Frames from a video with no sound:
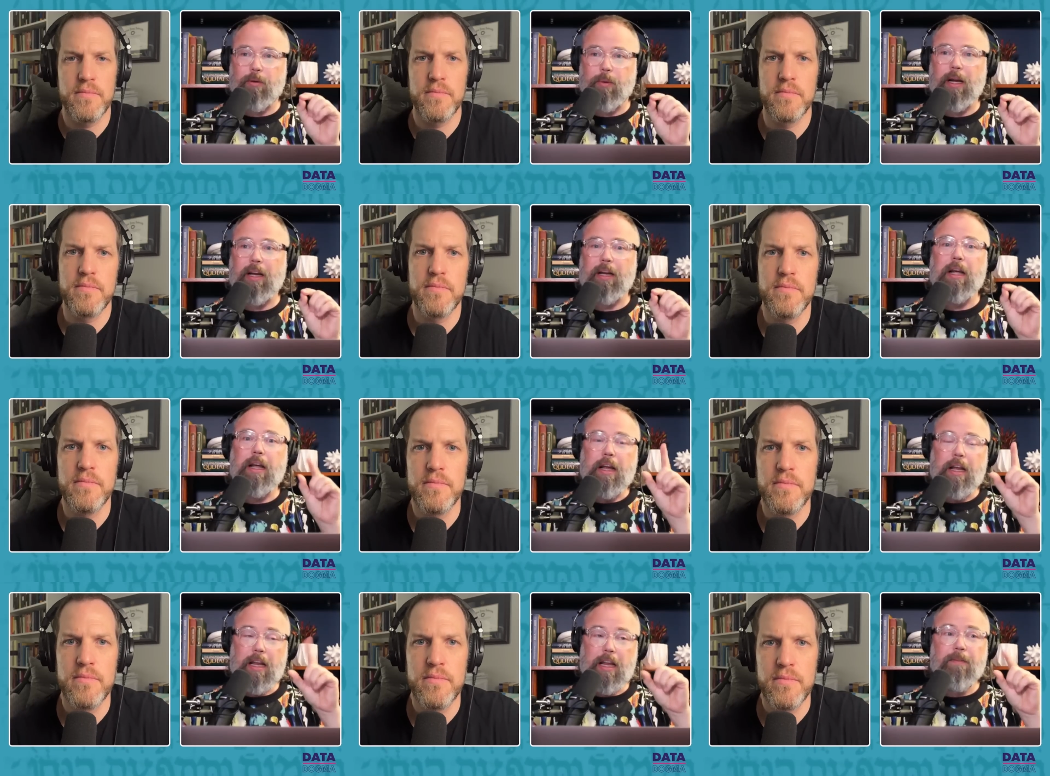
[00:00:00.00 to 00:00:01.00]
Speaker 1: way,
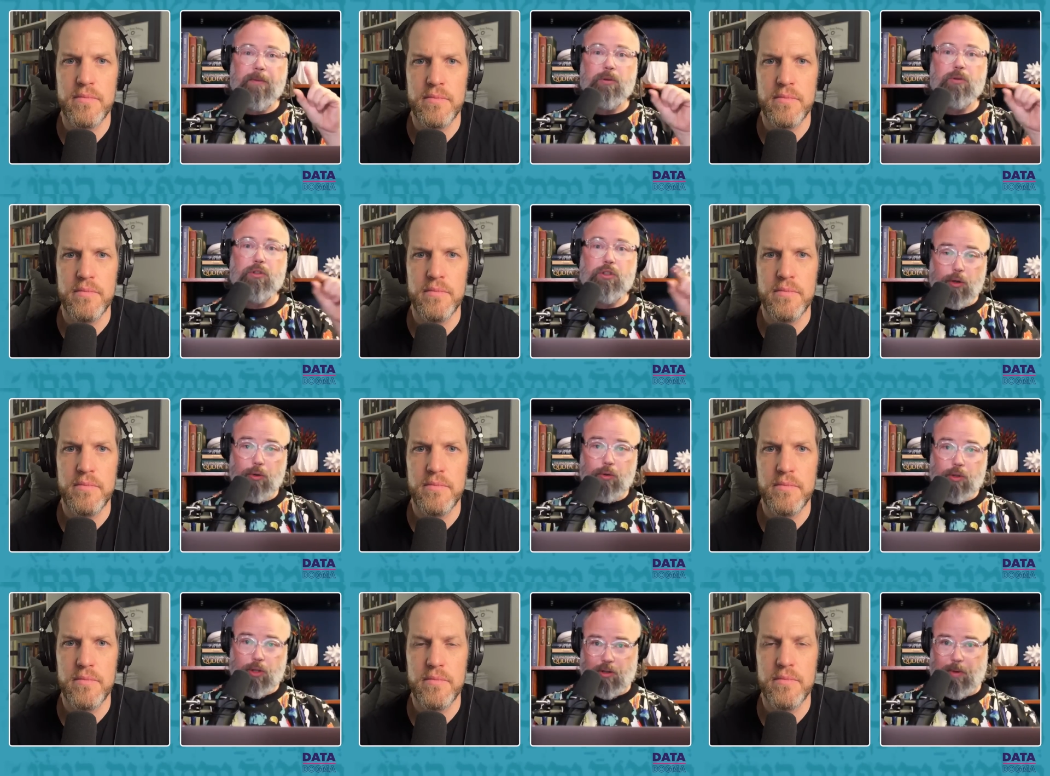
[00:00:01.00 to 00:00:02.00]
if you do
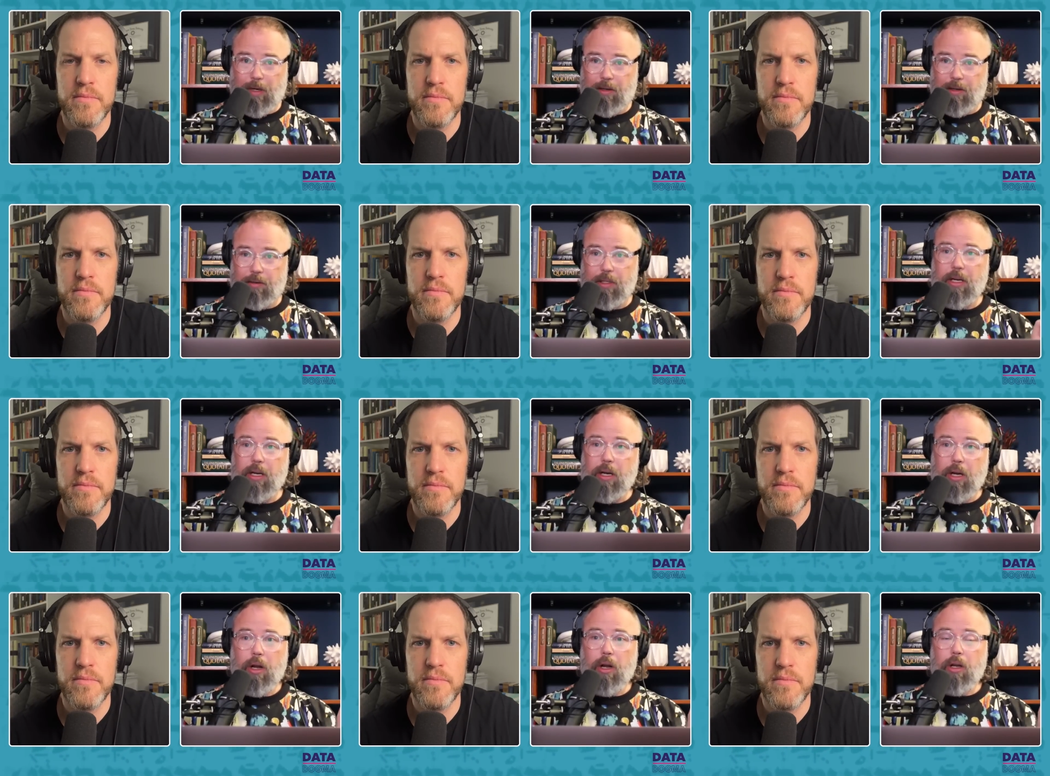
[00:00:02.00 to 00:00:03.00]
turn around,
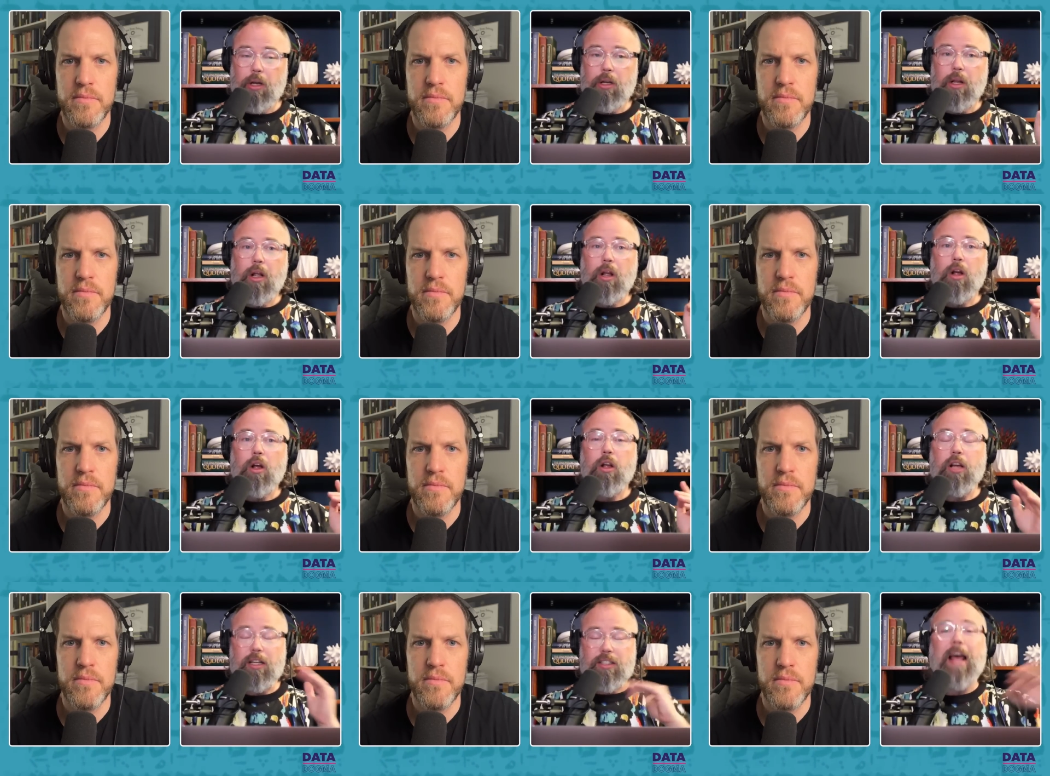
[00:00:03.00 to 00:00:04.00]

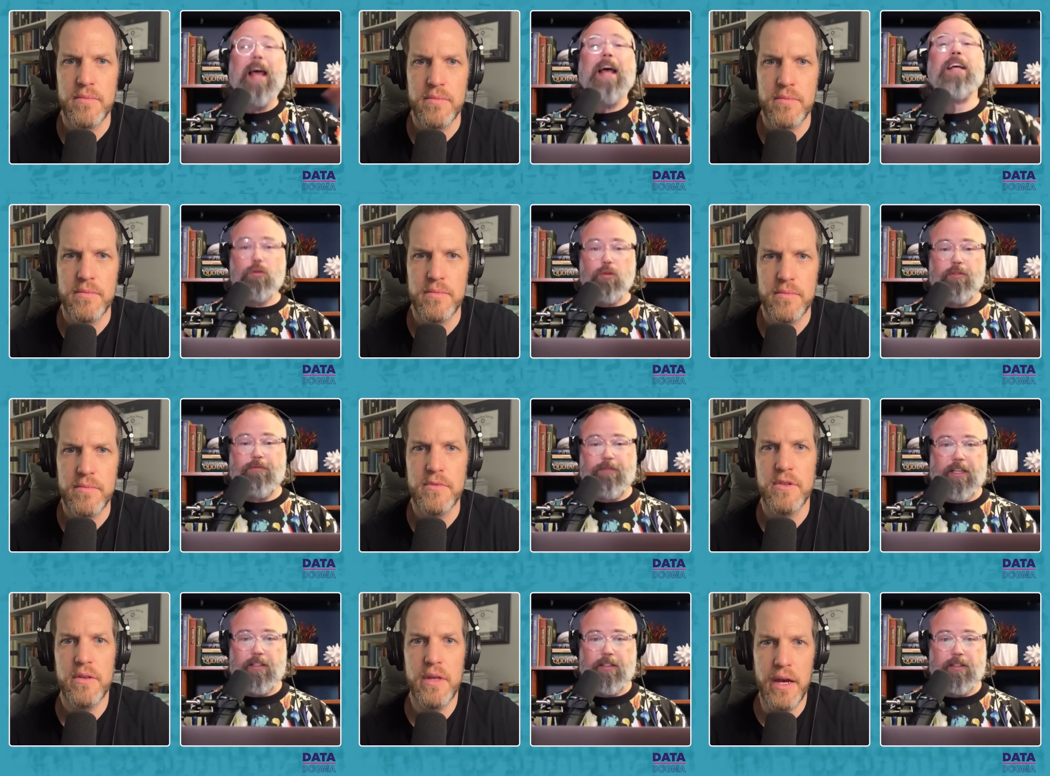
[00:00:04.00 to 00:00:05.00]

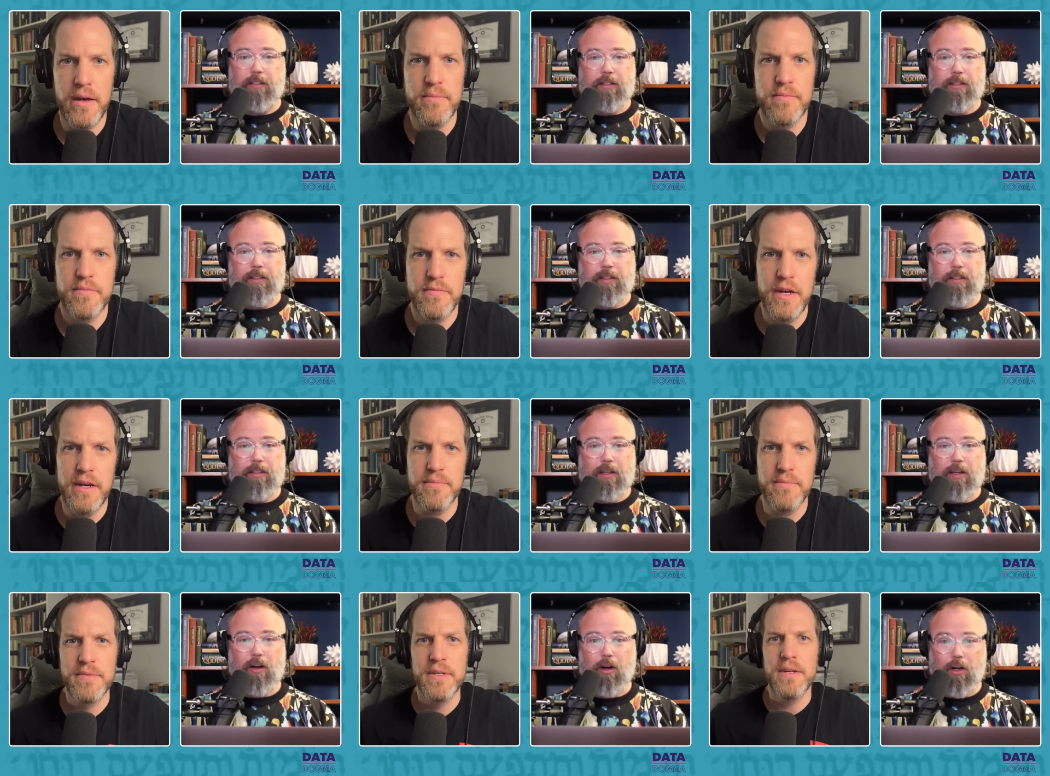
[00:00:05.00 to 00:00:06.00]
catastrophe.
Speaker 2: Yeah. Yeah.
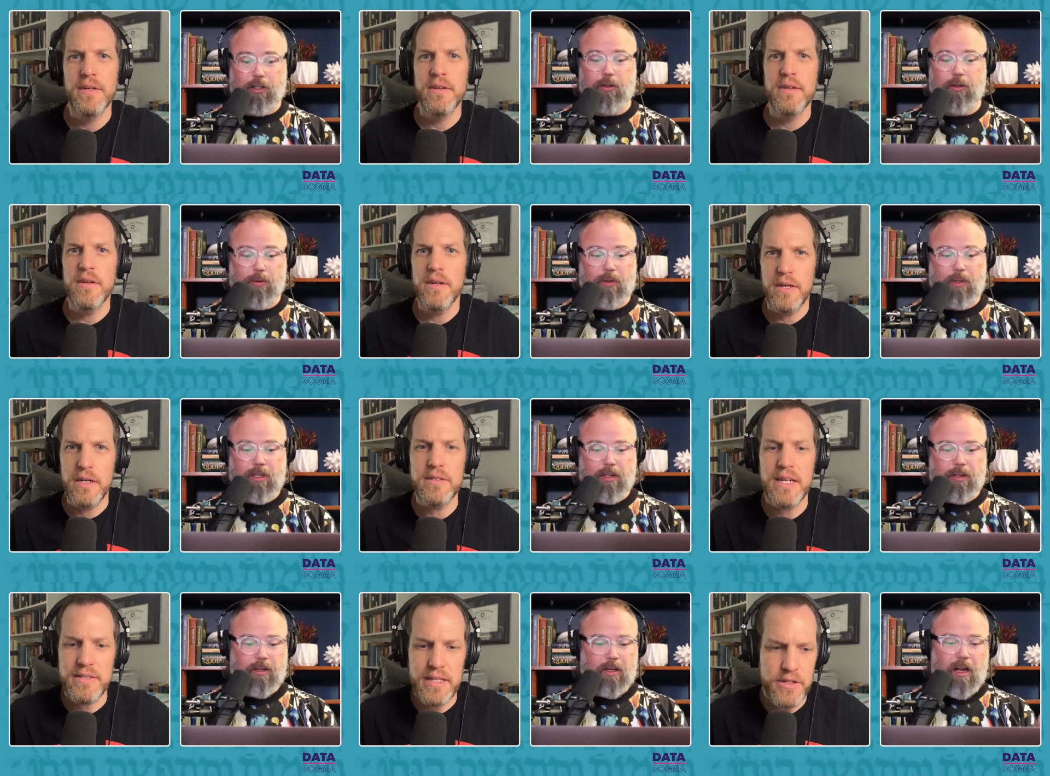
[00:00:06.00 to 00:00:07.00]
On you. It's
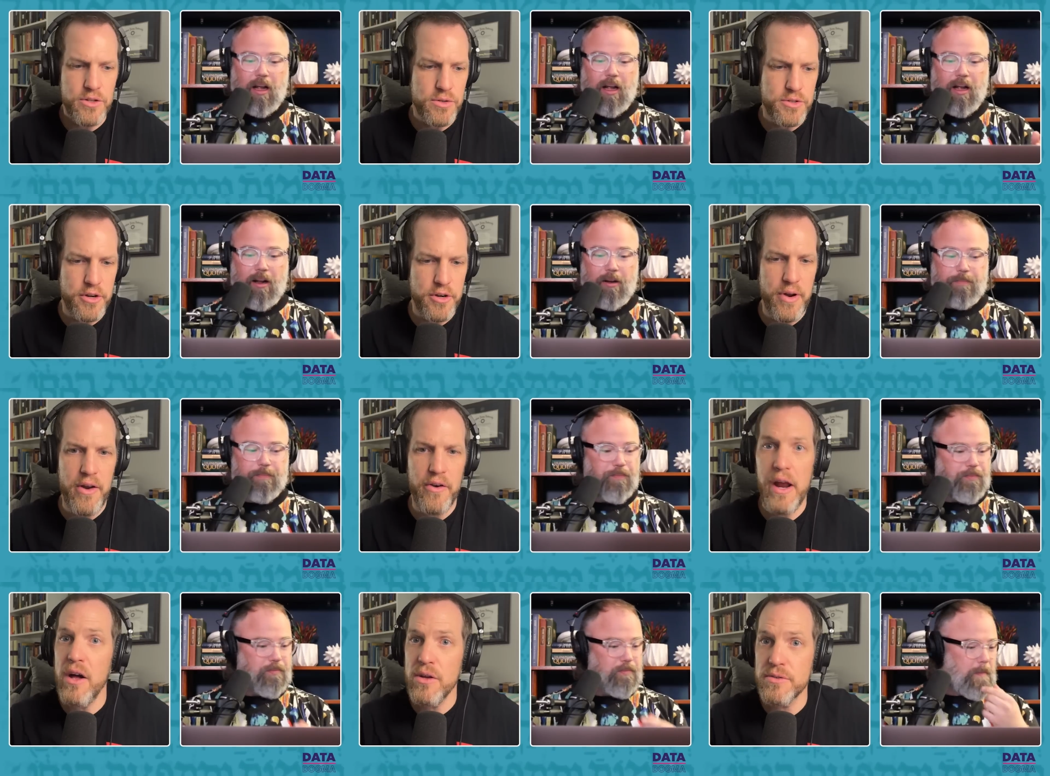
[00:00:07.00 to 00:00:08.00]
not saying don't turn around
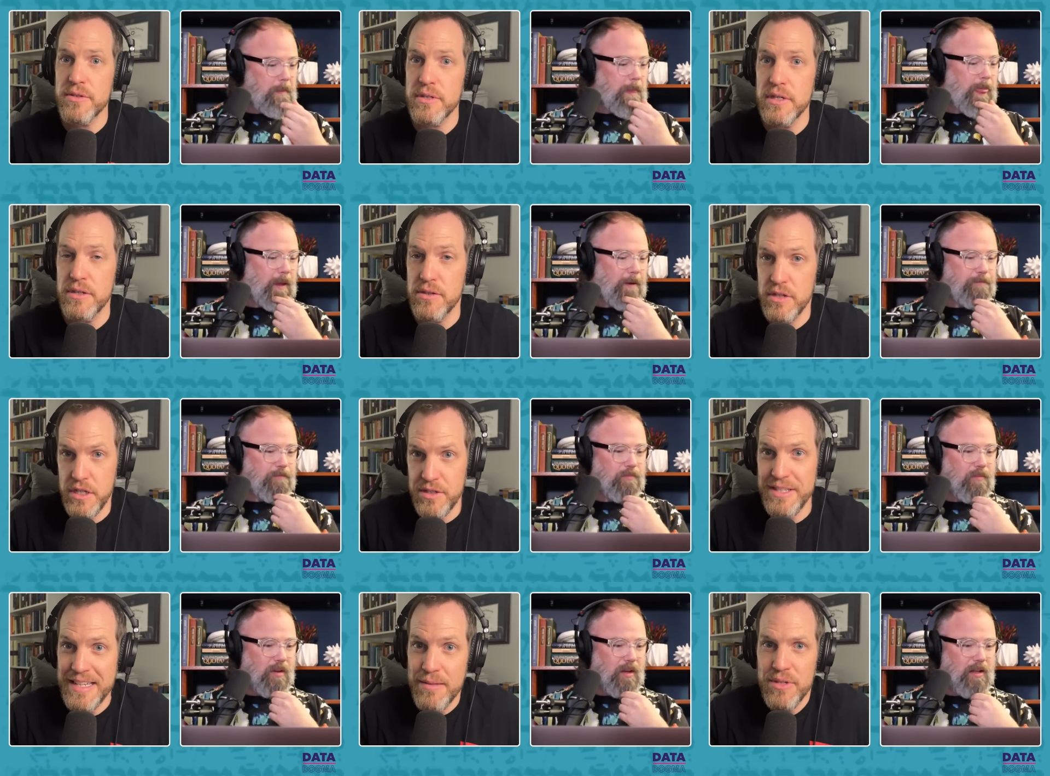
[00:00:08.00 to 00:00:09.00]
or else. It,
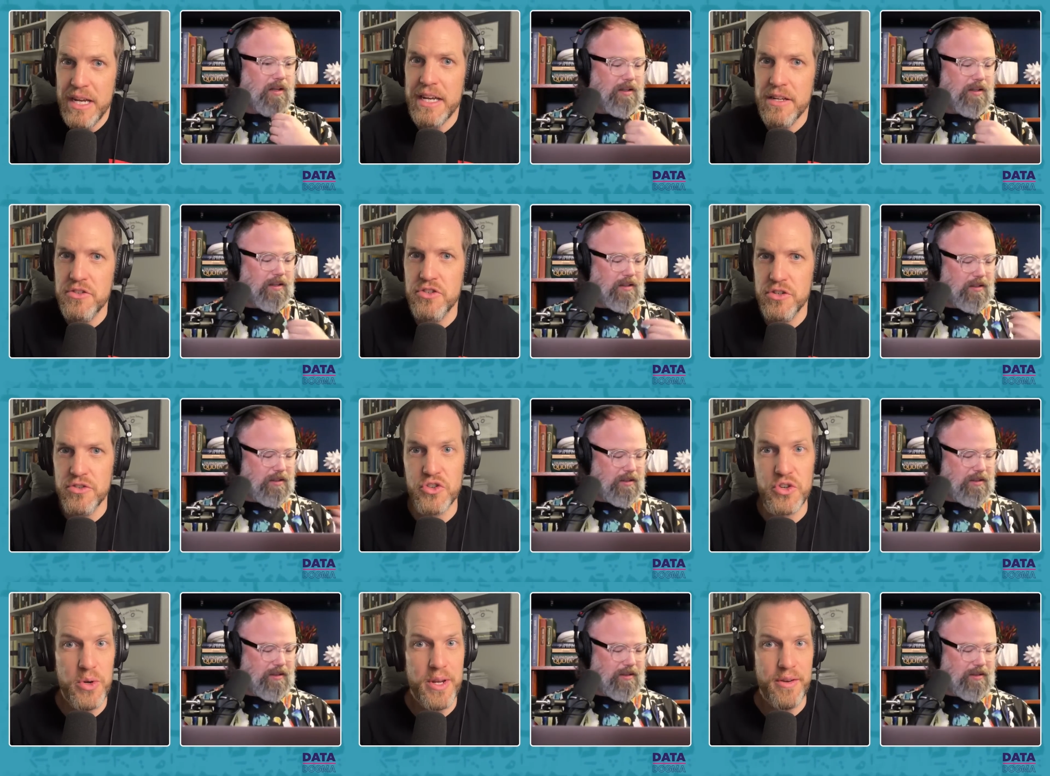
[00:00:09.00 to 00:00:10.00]
it seems like it's
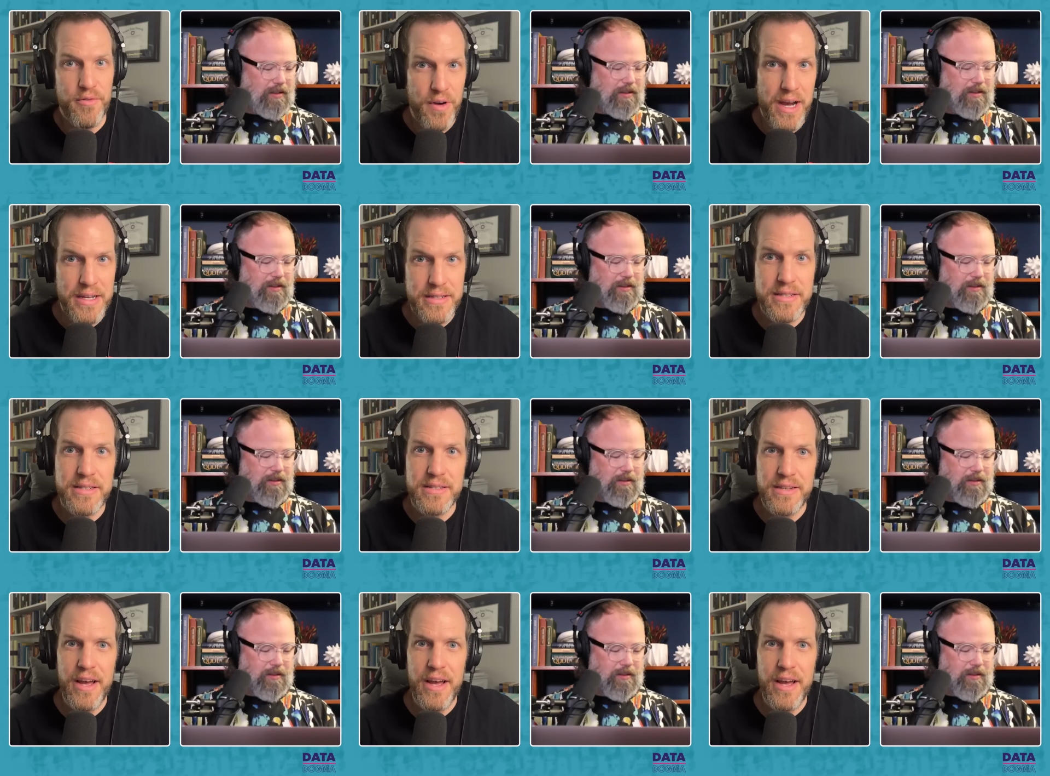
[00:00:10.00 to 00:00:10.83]
just good advice.